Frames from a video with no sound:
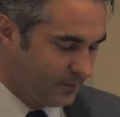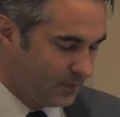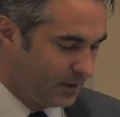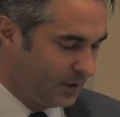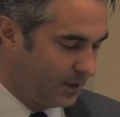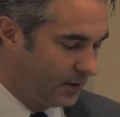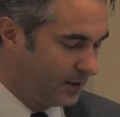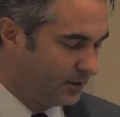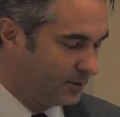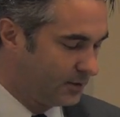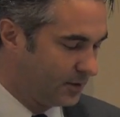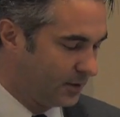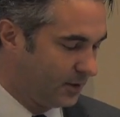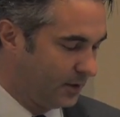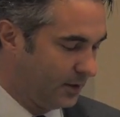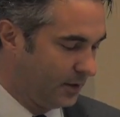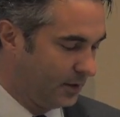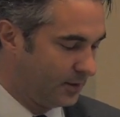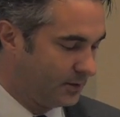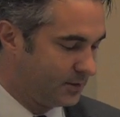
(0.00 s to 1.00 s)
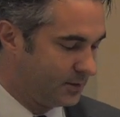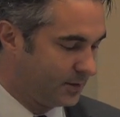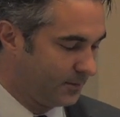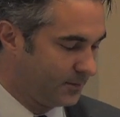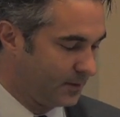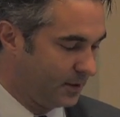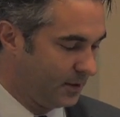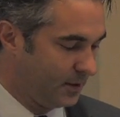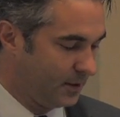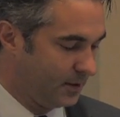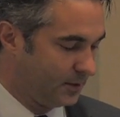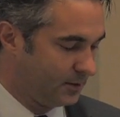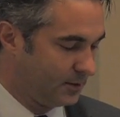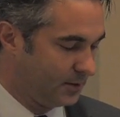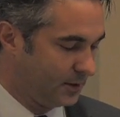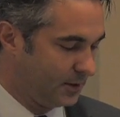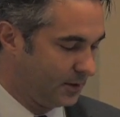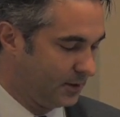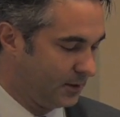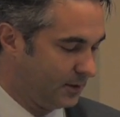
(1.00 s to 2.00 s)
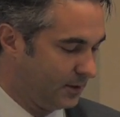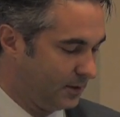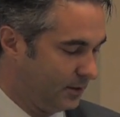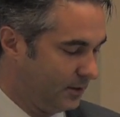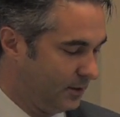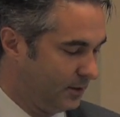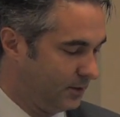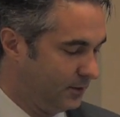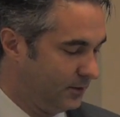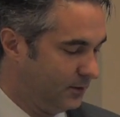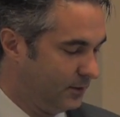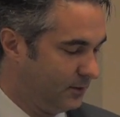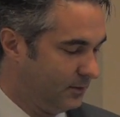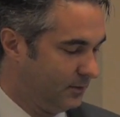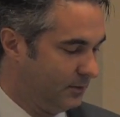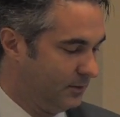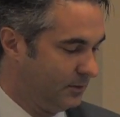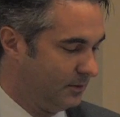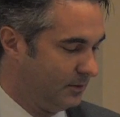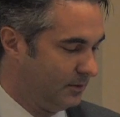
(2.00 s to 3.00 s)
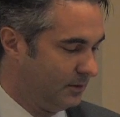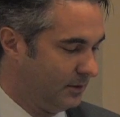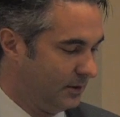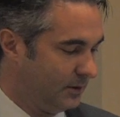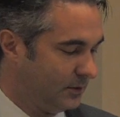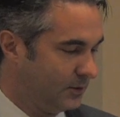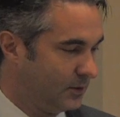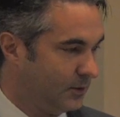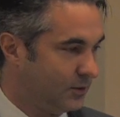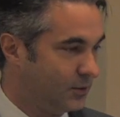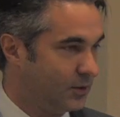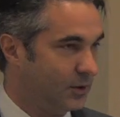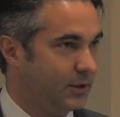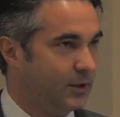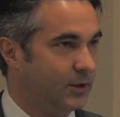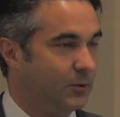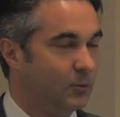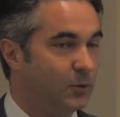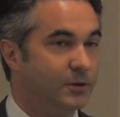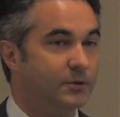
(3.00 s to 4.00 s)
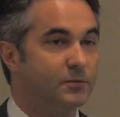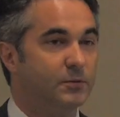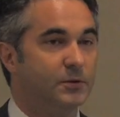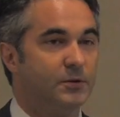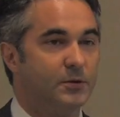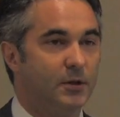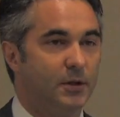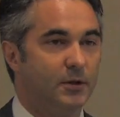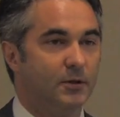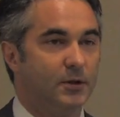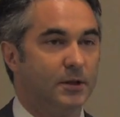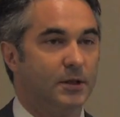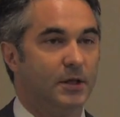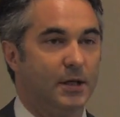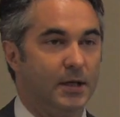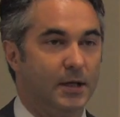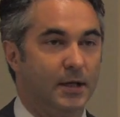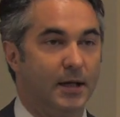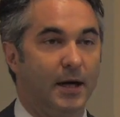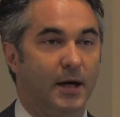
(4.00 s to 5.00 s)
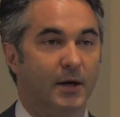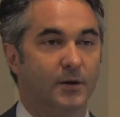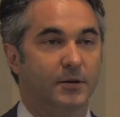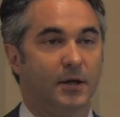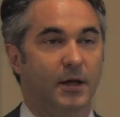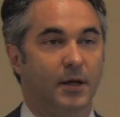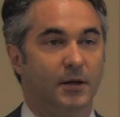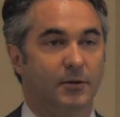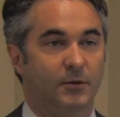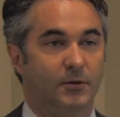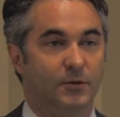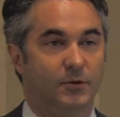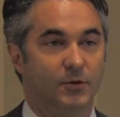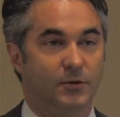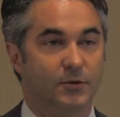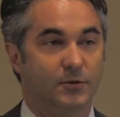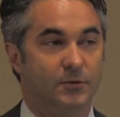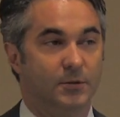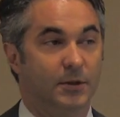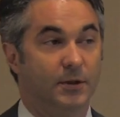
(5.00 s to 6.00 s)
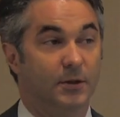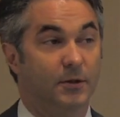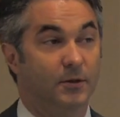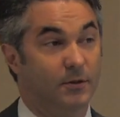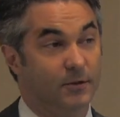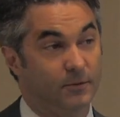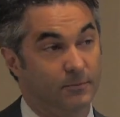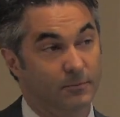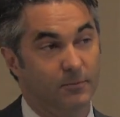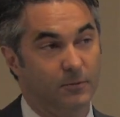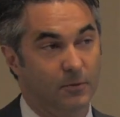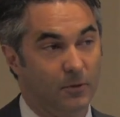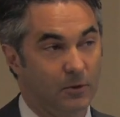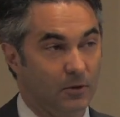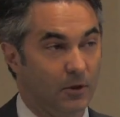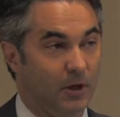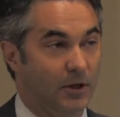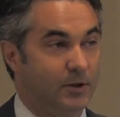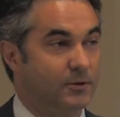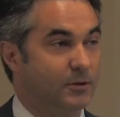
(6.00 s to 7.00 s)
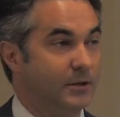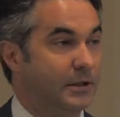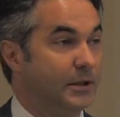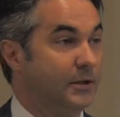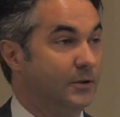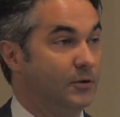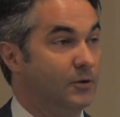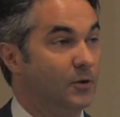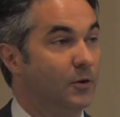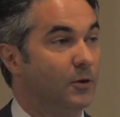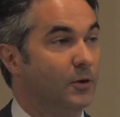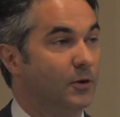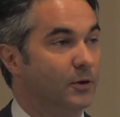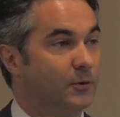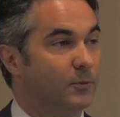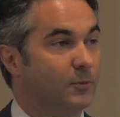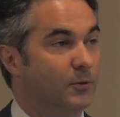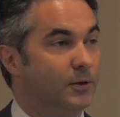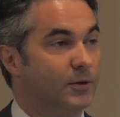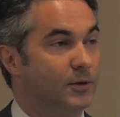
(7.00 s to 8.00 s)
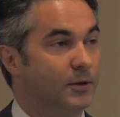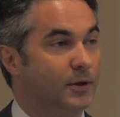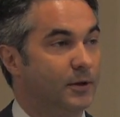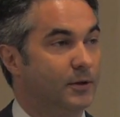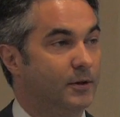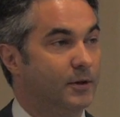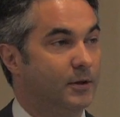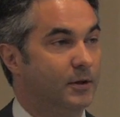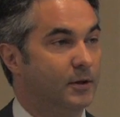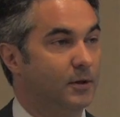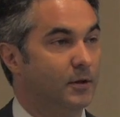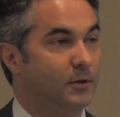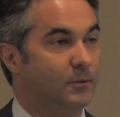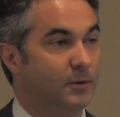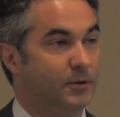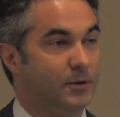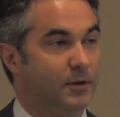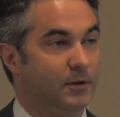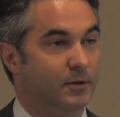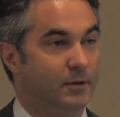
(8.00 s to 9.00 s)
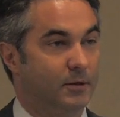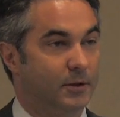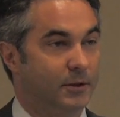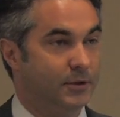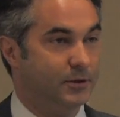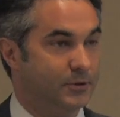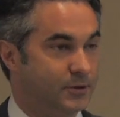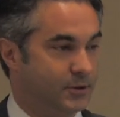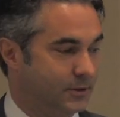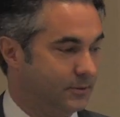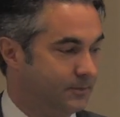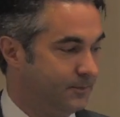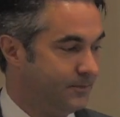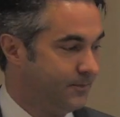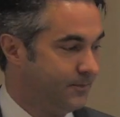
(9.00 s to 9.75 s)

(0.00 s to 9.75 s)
it's something that is concerning once we start looking at how taxis are treated or largely ignored within the literature.